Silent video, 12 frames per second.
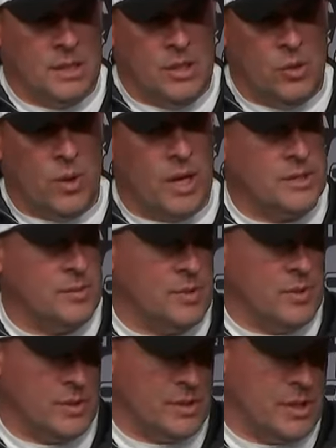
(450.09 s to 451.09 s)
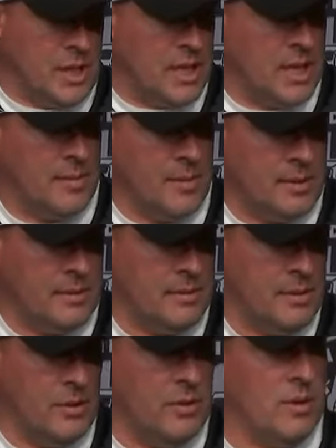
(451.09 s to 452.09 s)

you watch him do his job, and you